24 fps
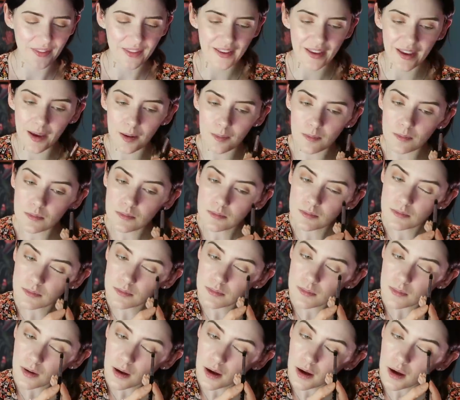I
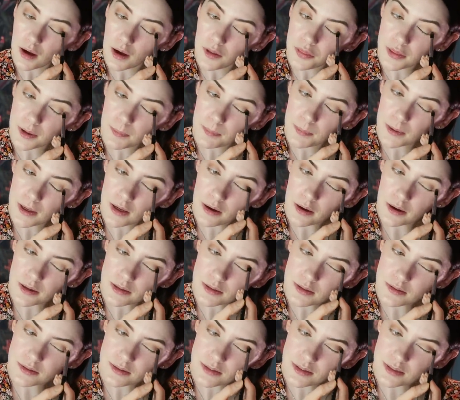think
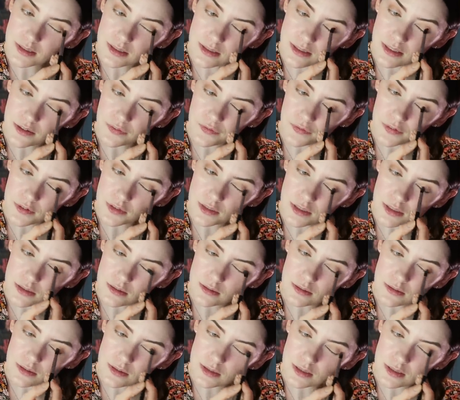because there's a different
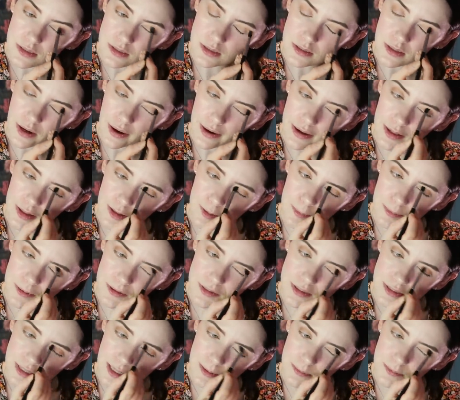societal
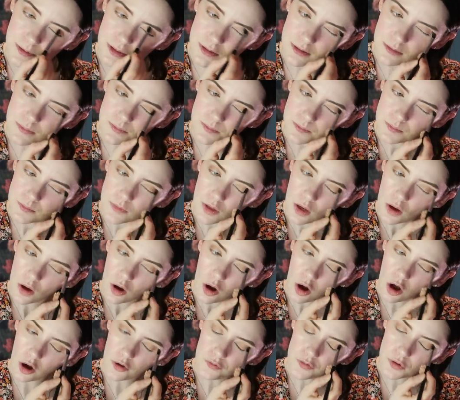perception
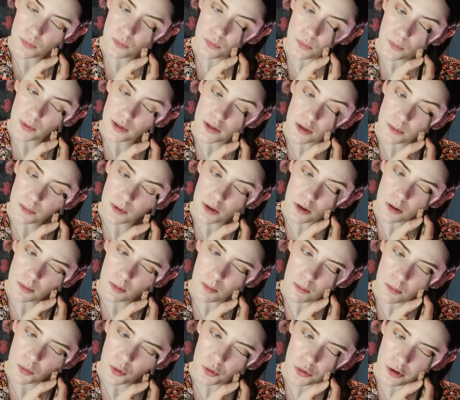of you when you become
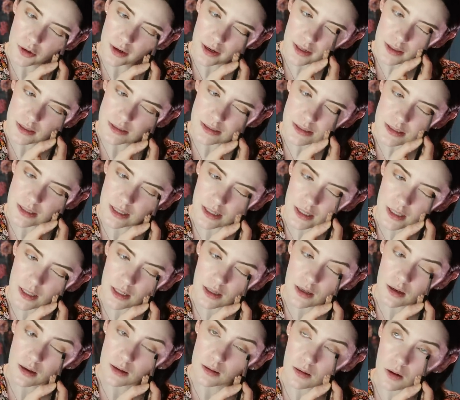a mother, and it's
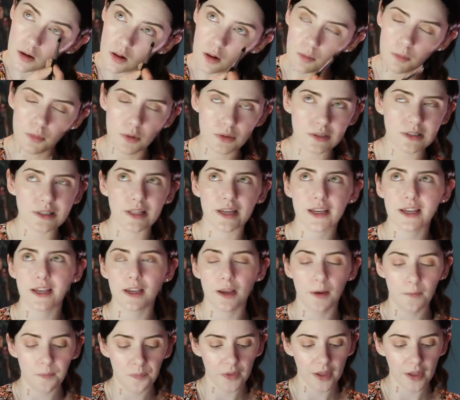like almost
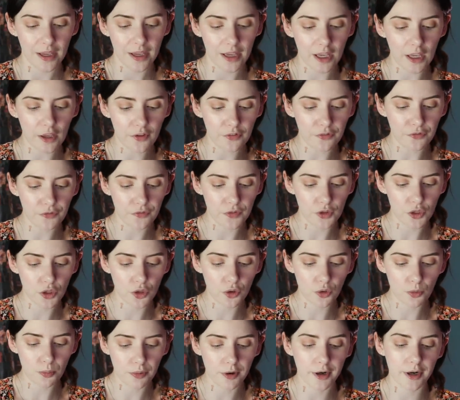like if
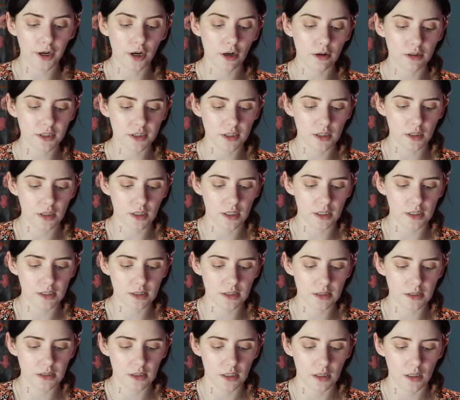you
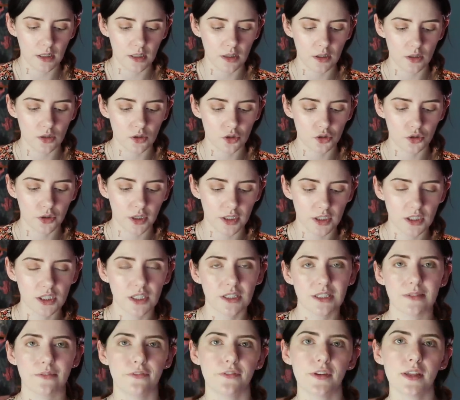prioritize trying
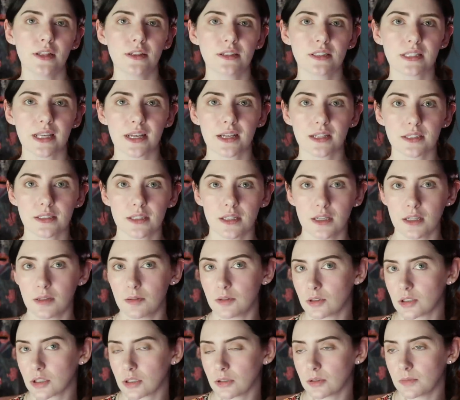to feel sexy and
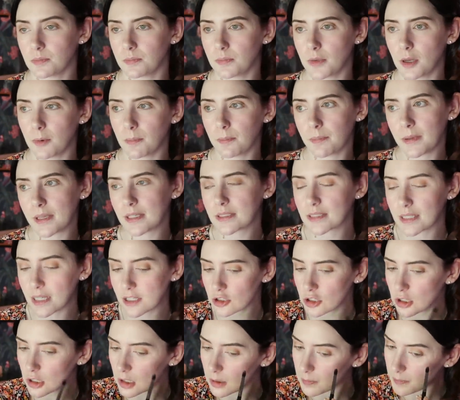to be
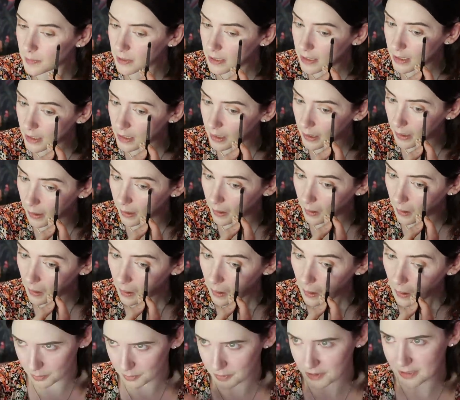sexually appealing,
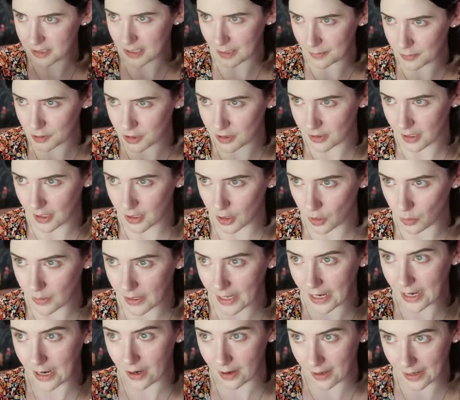there's a perception that you
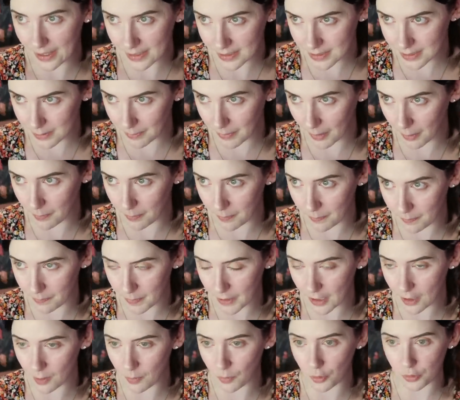care less about
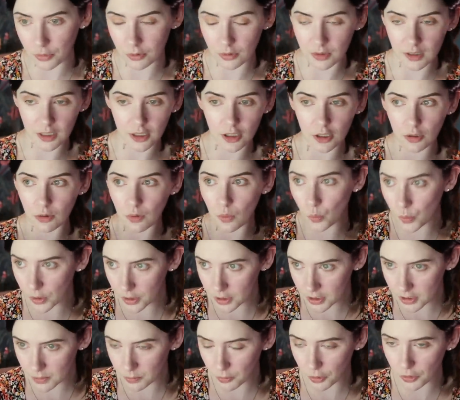being a mother and that you're a
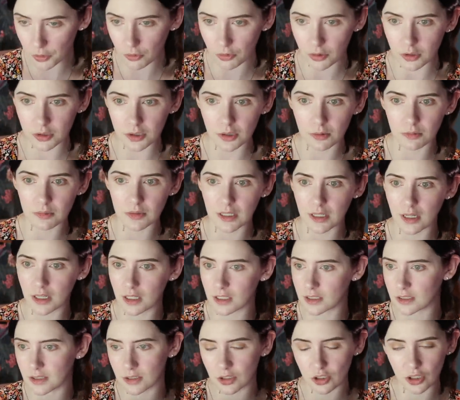worse mother or something,
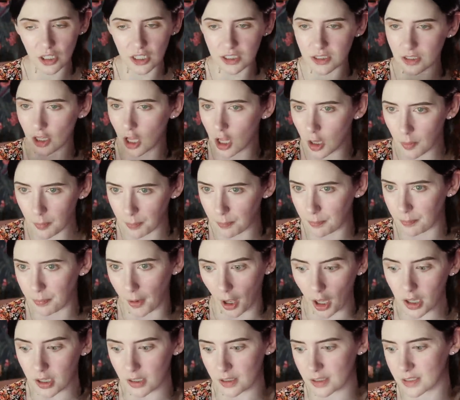and it's all
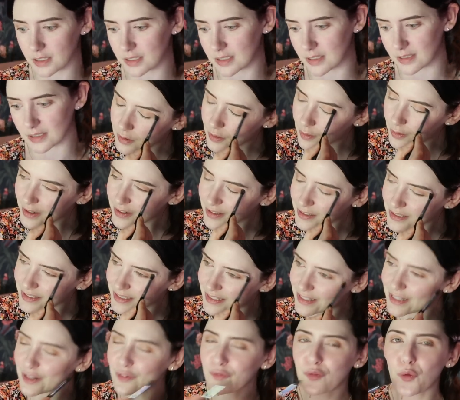bollocks. You know, like, there's
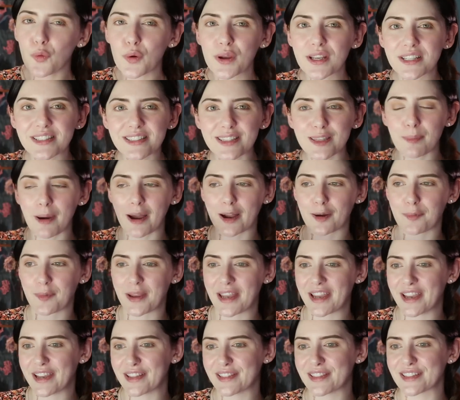a little voice in the back of my
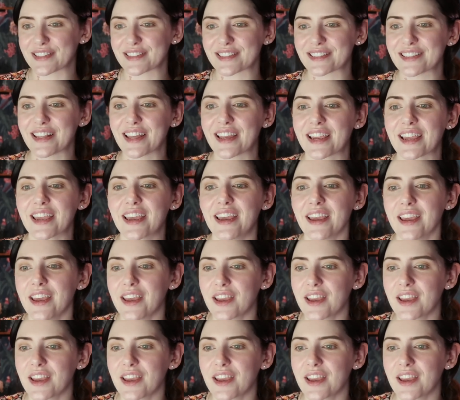head that's like,